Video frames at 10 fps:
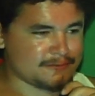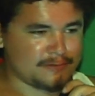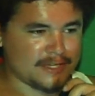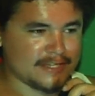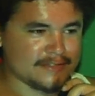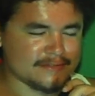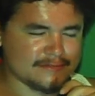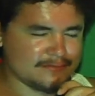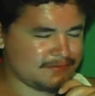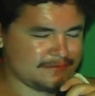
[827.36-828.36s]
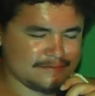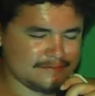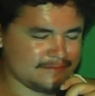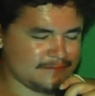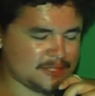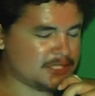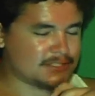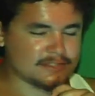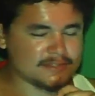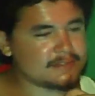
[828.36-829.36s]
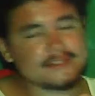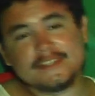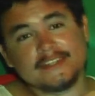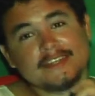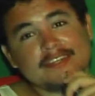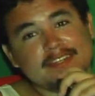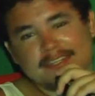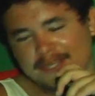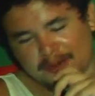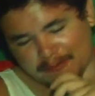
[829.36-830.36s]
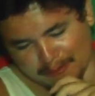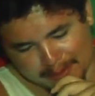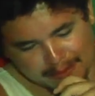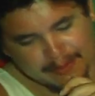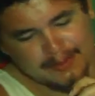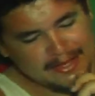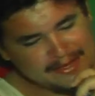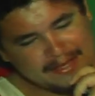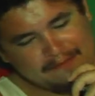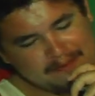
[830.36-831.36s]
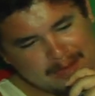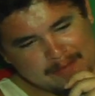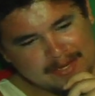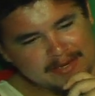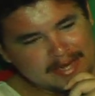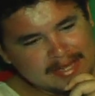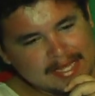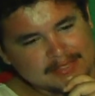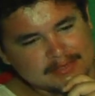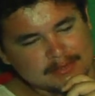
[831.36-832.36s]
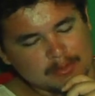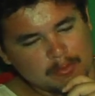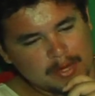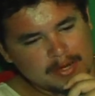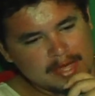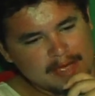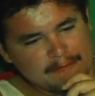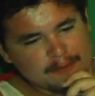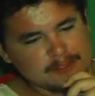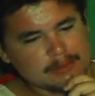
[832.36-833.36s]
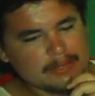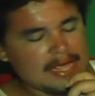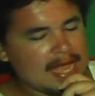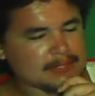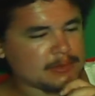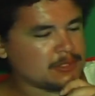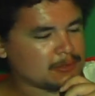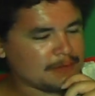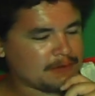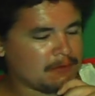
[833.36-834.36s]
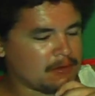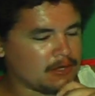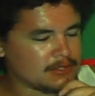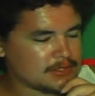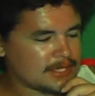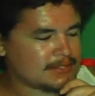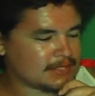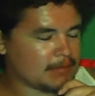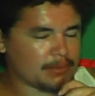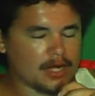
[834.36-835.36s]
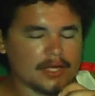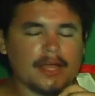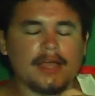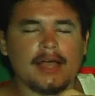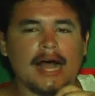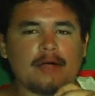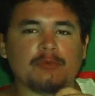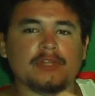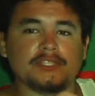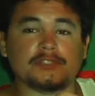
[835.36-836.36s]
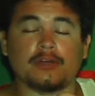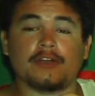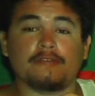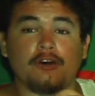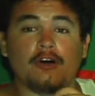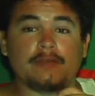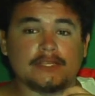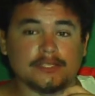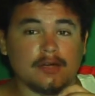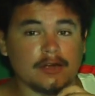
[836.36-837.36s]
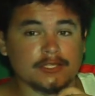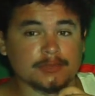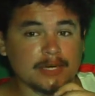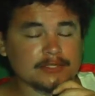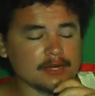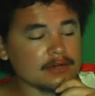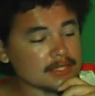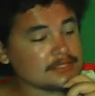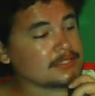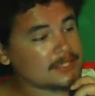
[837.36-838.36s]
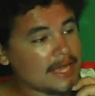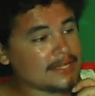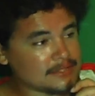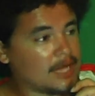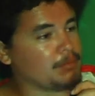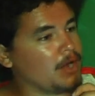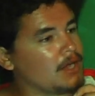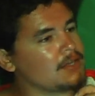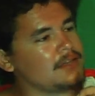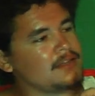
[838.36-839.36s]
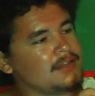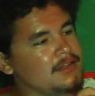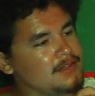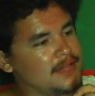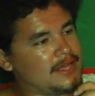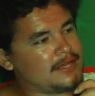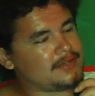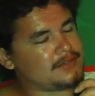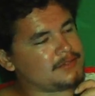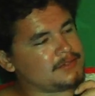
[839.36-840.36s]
Fucking Jesus. No, for real though. Like, that's whenever somebody asks me who's my favorite artist, it's A$AP Rock. I really started evolving as an artist when I started listening to A$AP Rock. Like,